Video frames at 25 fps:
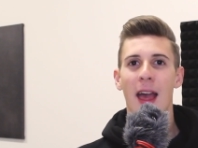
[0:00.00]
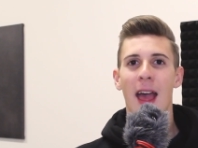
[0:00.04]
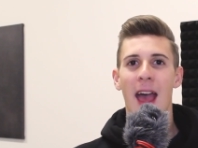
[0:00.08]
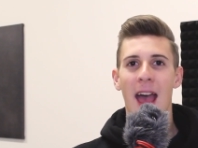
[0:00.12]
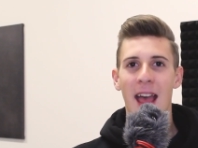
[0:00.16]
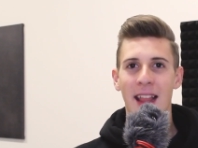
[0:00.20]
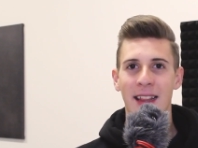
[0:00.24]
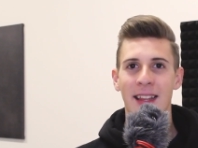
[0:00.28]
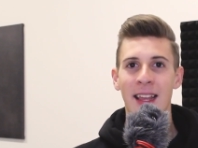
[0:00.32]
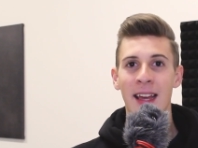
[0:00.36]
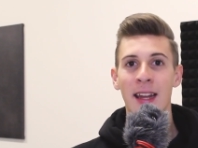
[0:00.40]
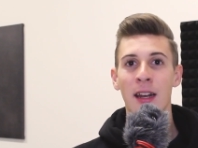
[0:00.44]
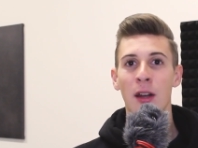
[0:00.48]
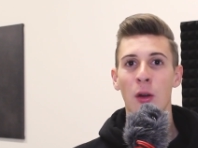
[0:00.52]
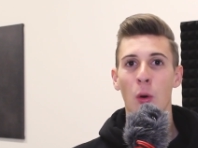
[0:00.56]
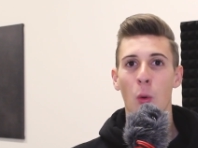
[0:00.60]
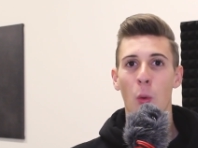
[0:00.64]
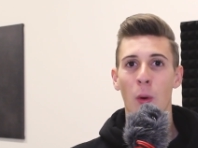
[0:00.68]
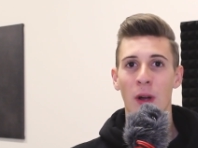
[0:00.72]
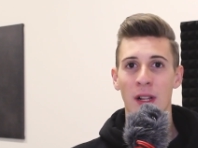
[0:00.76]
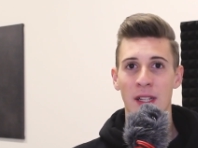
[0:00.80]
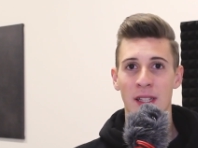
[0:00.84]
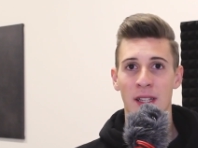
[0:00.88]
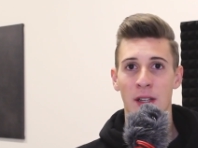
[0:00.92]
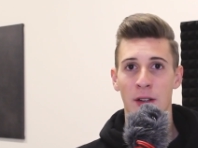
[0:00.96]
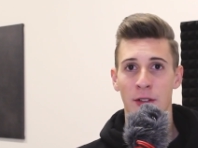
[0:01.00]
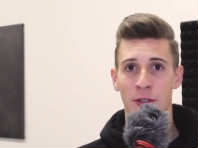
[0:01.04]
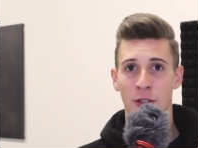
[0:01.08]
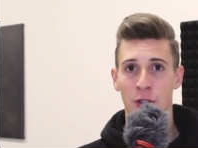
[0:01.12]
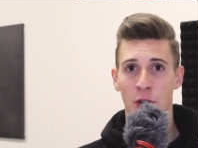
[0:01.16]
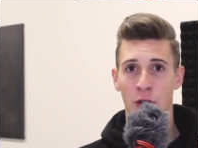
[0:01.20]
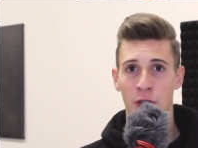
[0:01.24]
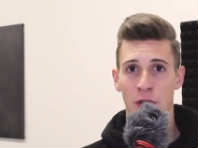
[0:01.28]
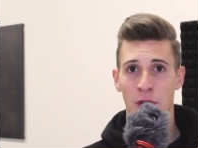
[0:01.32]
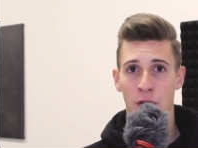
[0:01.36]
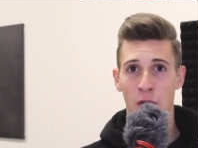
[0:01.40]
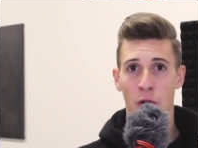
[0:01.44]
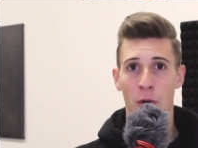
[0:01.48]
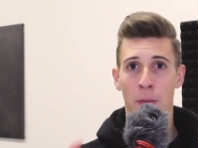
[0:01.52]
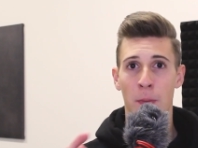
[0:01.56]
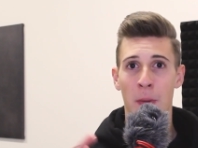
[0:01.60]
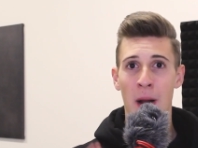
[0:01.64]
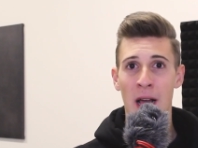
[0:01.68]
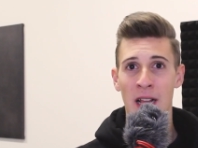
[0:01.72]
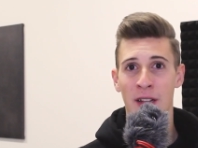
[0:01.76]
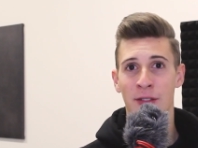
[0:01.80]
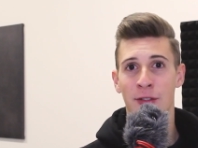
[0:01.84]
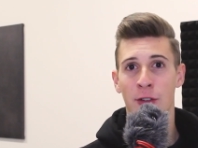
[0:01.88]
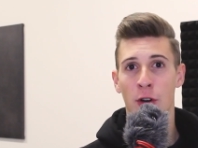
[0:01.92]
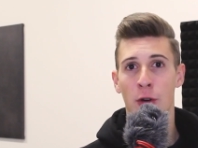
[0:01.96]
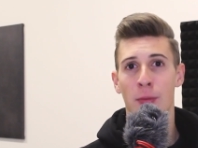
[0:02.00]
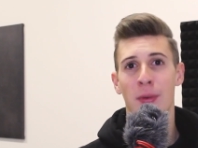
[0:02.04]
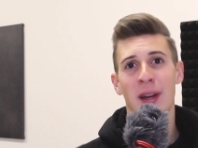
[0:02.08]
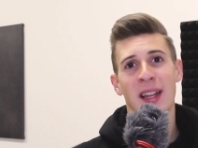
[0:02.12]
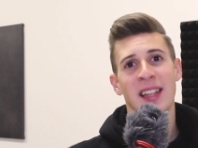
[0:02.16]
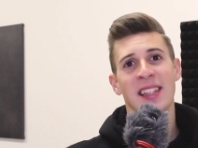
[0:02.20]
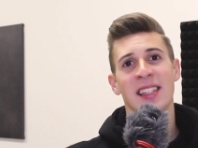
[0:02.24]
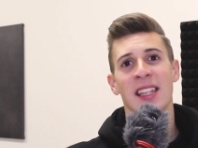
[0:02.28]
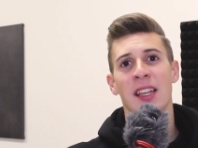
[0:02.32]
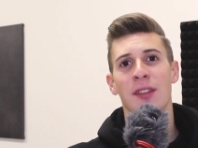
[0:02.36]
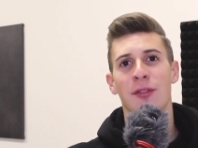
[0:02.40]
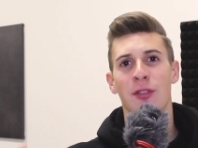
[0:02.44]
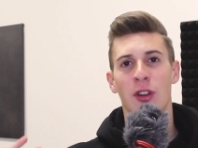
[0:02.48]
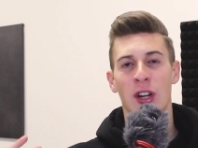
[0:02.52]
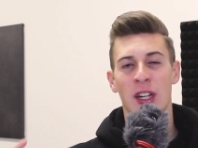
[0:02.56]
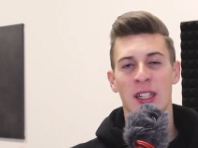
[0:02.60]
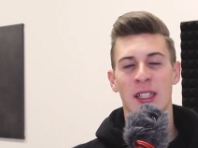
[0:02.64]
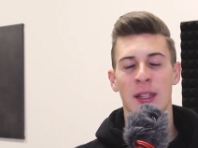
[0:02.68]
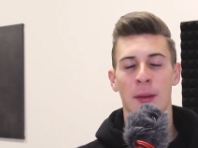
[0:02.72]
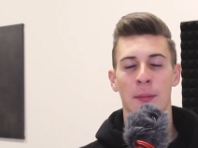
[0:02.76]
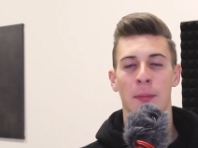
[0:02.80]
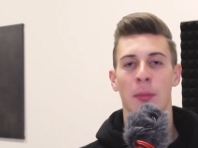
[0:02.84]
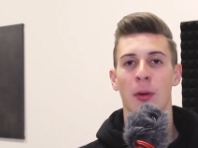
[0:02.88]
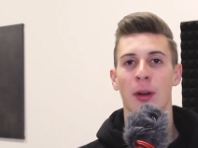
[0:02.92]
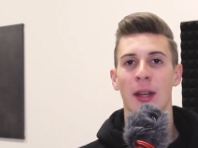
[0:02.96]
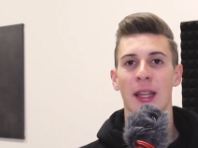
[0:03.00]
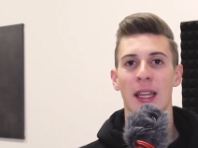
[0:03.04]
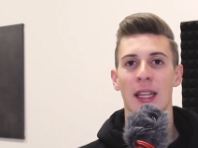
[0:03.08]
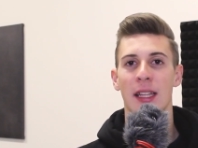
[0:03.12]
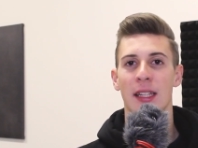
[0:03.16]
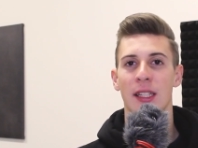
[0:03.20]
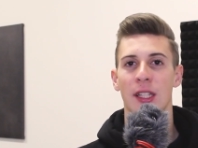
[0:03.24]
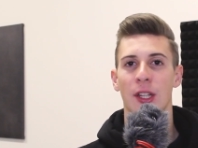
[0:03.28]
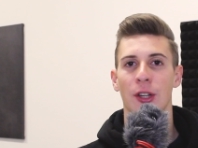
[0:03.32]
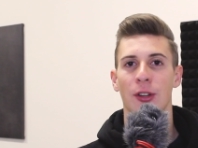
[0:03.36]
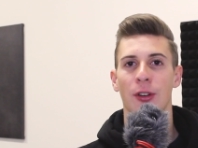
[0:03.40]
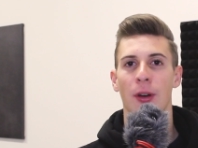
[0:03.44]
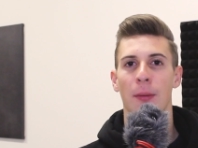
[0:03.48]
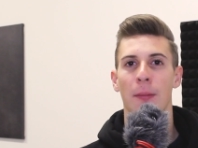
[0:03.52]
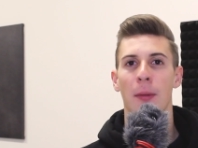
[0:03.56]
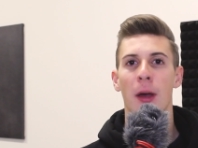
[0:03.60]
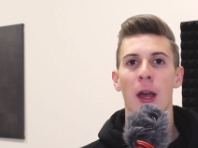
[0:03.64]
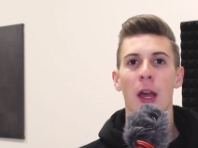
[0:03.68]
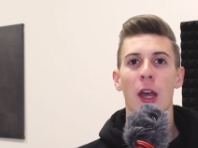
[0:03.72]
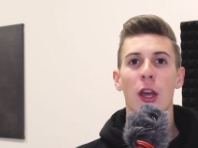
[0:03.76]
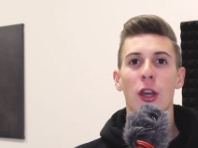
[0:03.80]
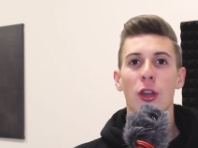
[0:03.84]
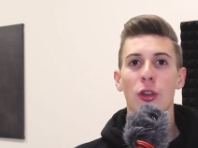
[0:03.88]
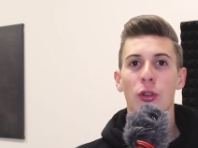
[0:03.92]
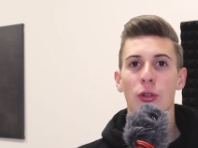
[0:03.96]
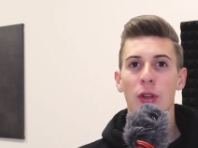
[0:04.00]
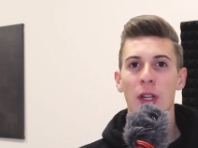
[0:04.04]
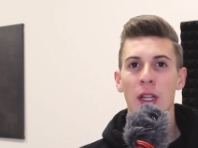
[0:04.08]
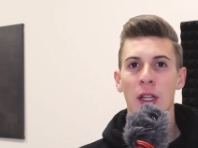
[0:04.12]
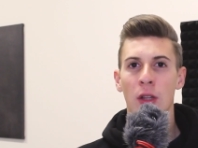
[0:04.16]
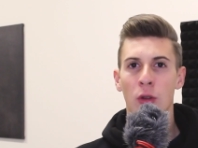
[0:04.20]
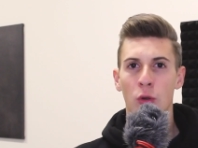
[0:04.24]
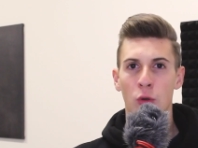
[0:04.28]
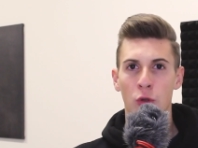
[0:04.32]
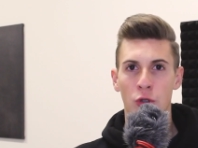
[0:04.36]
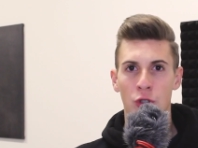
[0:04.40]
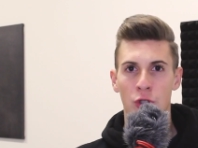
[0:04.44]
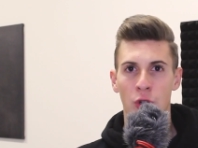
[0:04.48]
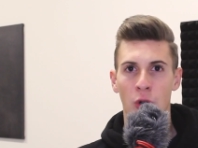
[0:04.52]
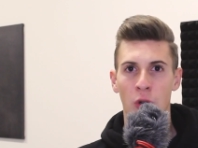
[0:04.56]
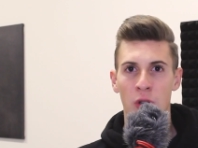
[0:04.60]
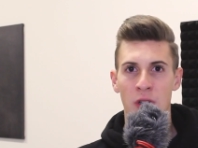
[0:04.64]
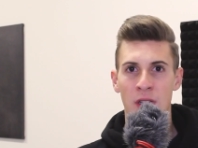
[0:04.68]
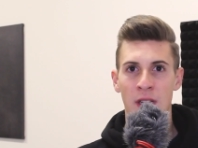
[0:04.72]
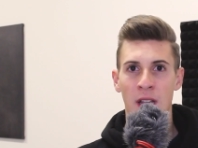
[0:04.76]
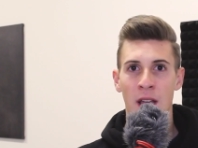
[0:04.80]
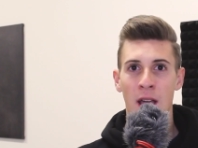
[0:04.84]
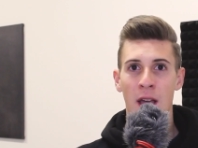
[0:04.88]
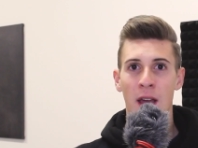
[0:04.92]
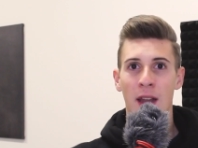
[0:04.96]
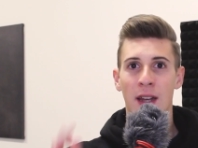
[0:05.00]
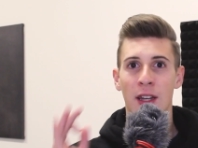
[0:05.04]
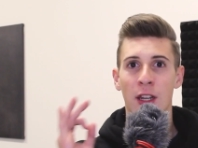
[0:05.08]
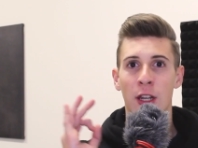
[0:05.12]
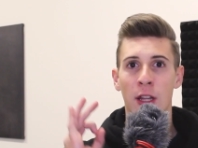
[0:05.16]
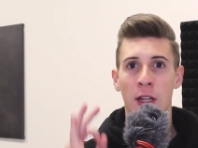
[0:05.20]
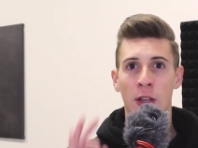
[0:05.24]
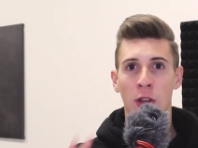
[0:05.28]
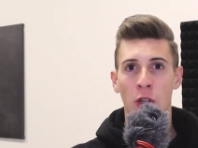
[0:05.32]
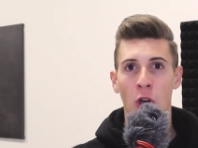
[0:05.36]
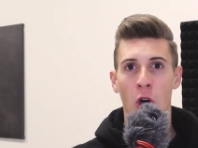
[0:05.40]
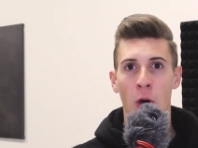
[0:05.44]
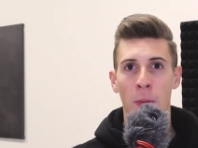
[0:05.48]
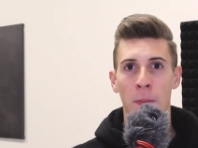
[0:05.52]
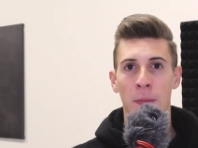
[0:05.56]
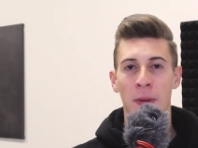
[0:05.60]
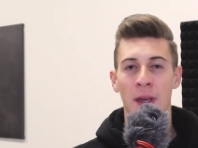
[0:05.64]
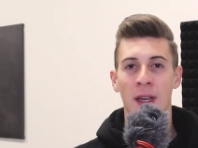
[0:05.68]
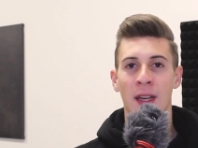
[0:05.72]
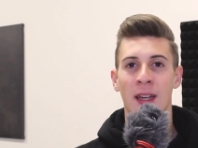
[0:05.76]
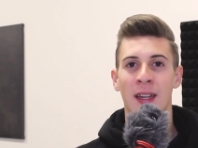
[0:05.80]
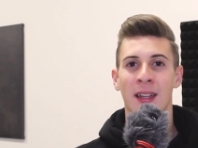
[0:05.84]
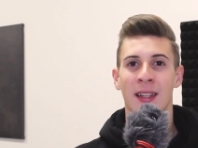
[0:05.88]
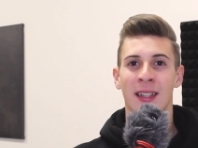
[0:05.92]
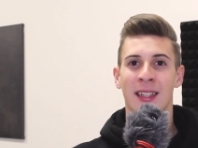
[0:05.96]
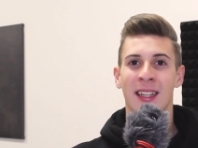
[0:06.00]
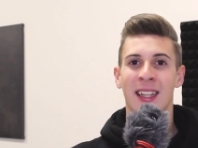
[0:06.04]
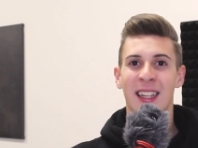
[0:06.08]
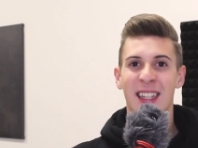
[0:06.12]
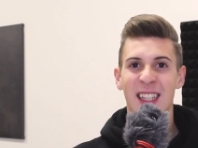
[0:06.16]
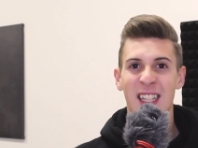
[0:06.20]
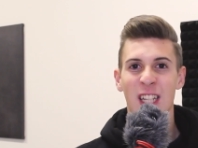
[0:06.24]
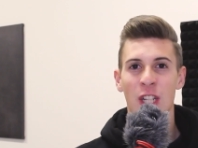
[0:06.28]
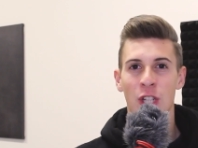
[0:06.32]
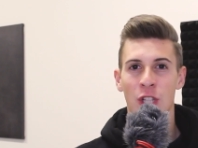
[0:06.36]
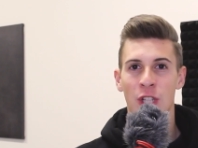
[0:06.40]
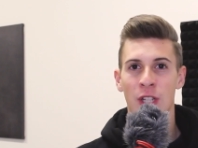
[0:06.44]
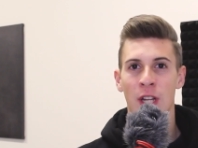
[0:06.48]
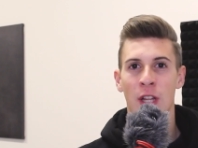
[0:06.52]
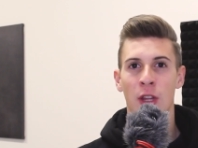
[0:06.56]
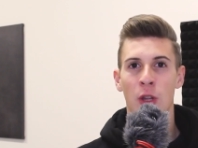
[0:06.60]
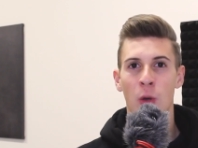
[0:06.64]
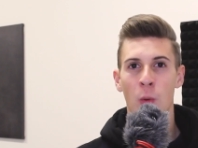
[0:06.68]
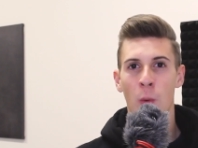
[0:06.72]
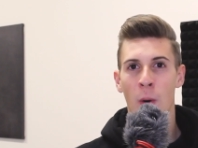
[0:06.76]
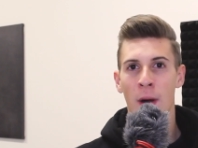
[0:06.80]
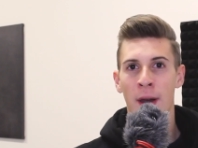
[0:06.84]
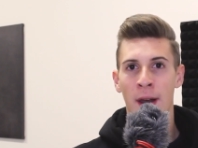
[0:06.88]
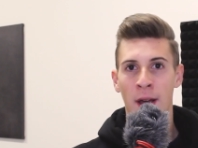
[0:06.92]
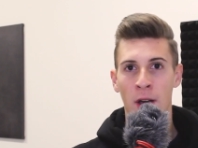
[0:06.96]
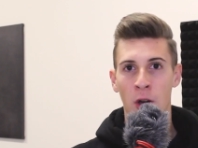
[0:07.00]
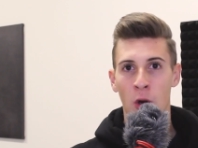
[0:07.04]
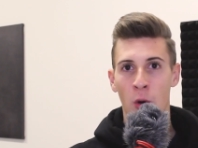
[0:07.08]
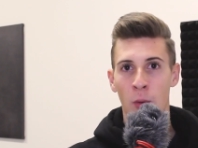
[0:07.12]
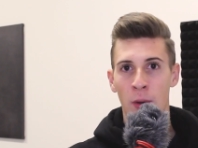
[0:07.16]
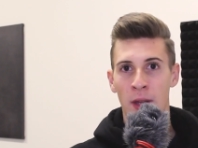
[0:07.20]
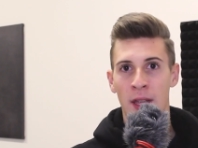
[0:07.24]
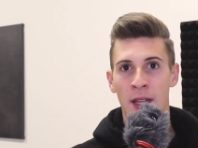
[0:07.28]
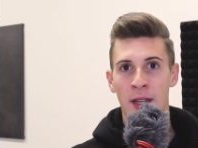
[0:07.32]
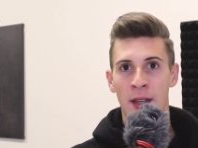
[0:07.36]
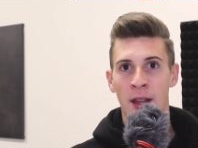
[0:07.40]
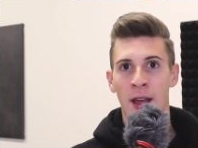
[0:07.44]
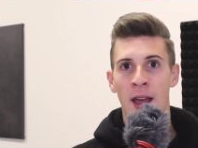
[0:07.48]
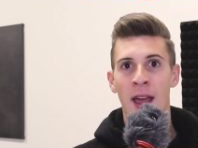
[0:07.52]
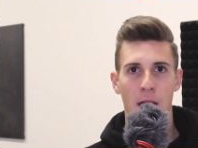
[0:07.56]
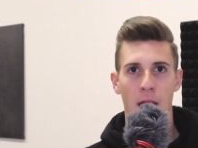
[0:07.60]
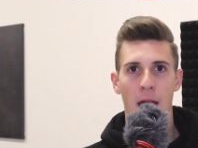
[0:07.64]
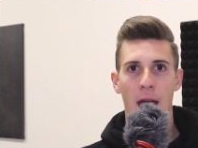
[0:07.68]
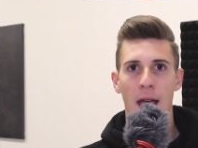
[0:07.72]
And then once you have chosen your platform, let's say for example Instagram, you need to choose the topic, the niche that you wanna go in,